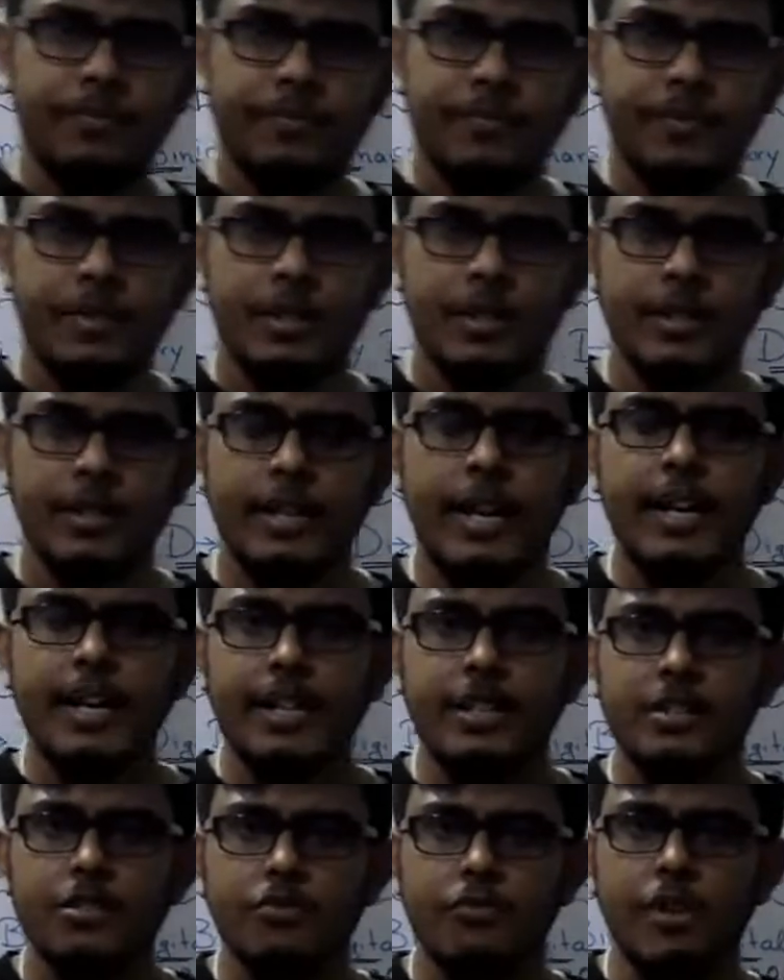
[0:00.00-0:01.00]
That is,
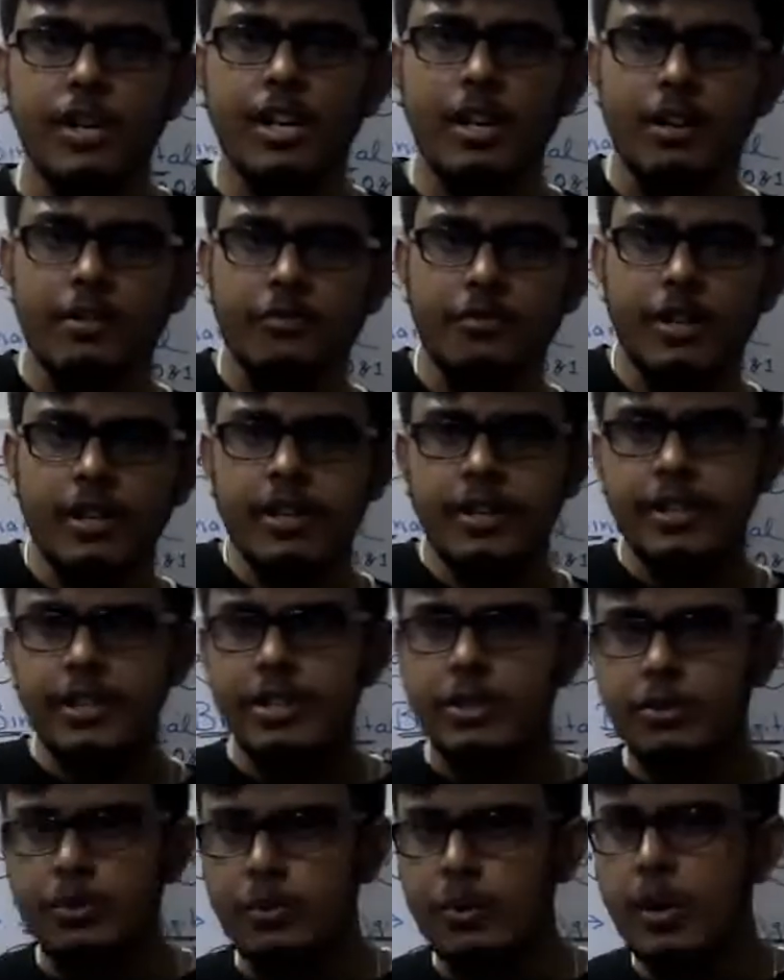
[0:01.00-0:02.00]
we convert it into
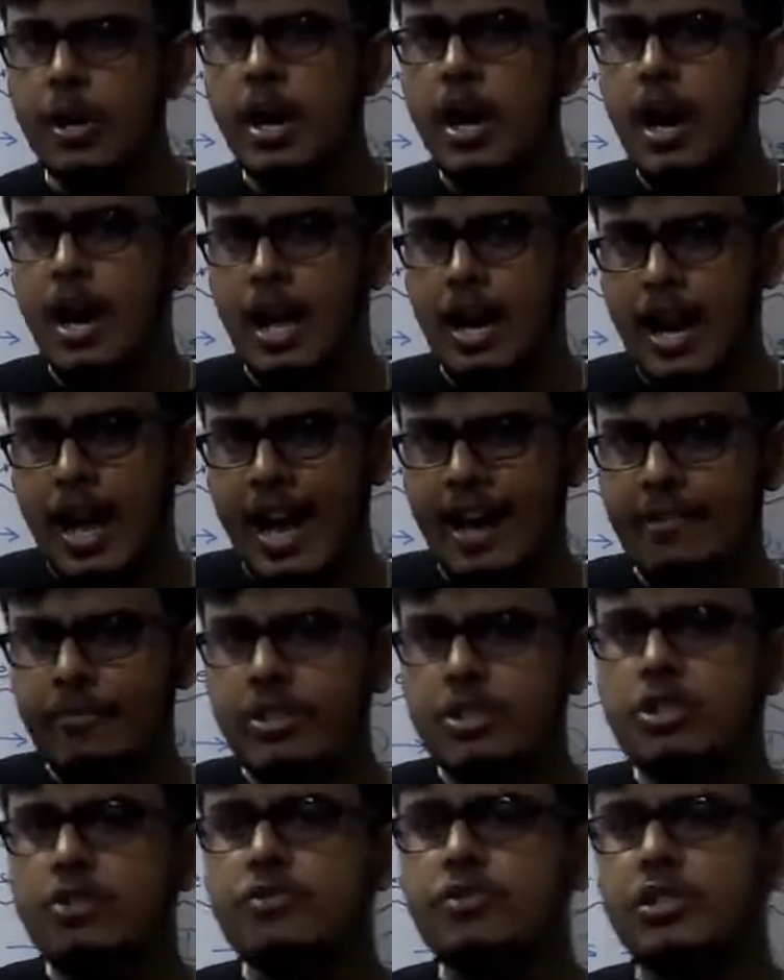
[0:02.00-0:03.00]
a language of
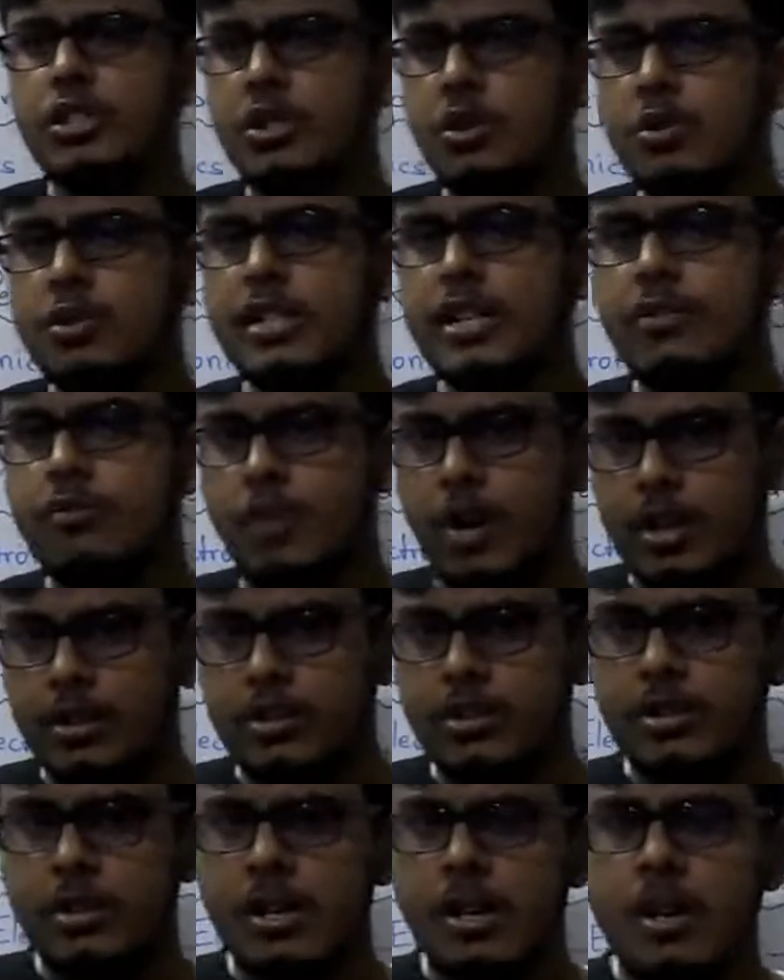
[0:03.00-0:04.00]
zeros and ones,
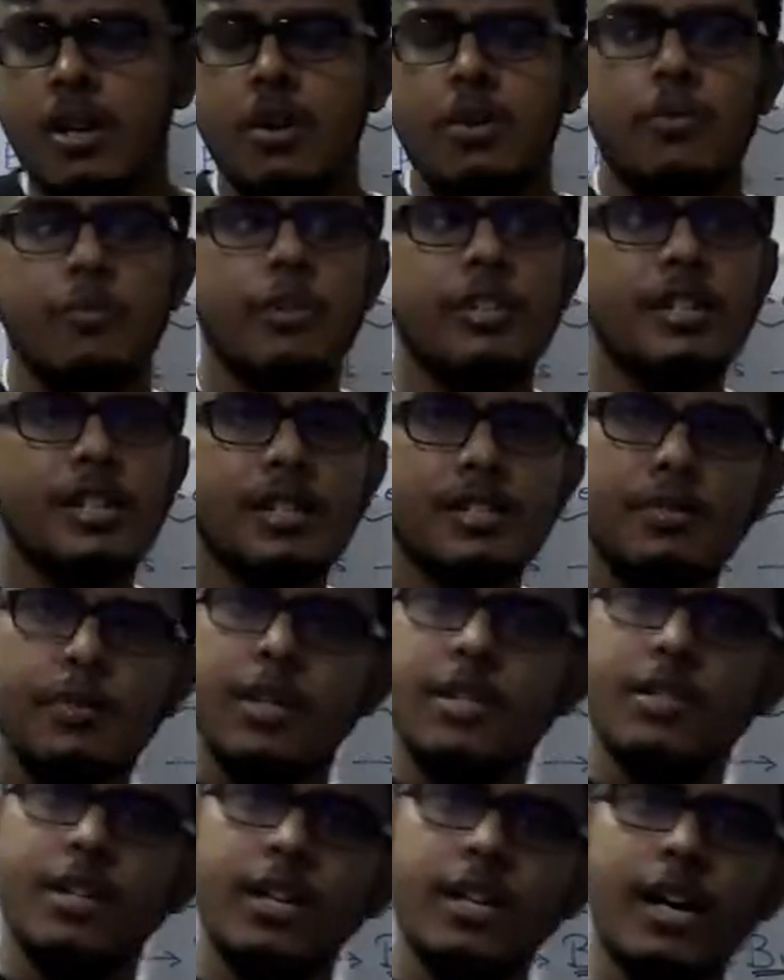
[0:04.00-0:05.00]
which is
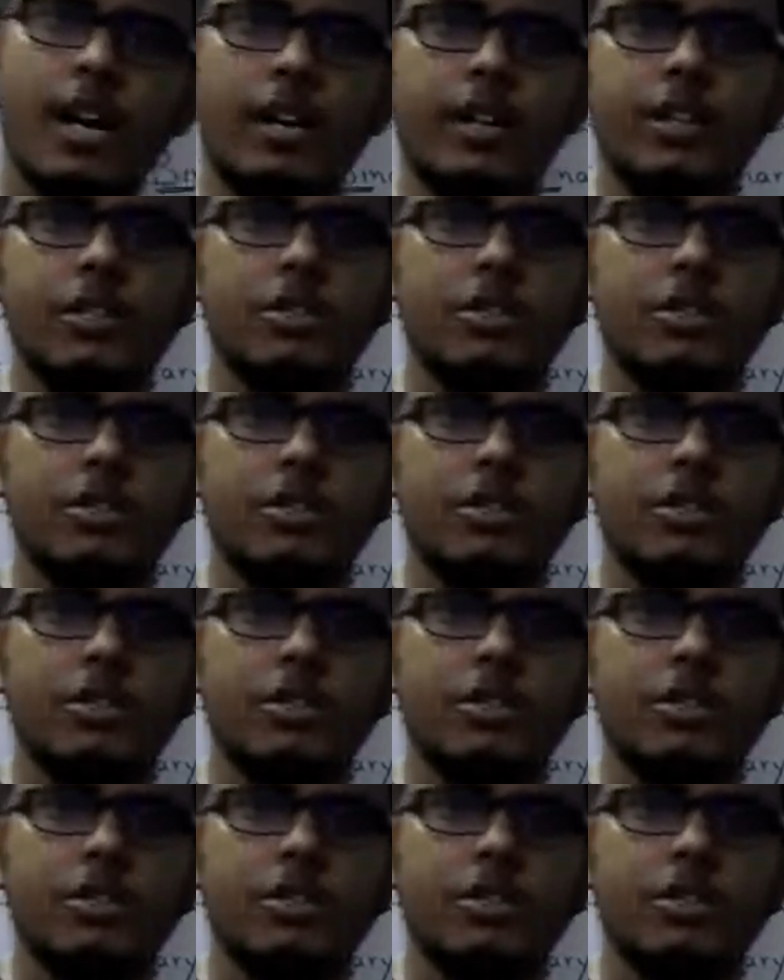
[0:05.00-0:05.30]
basically understood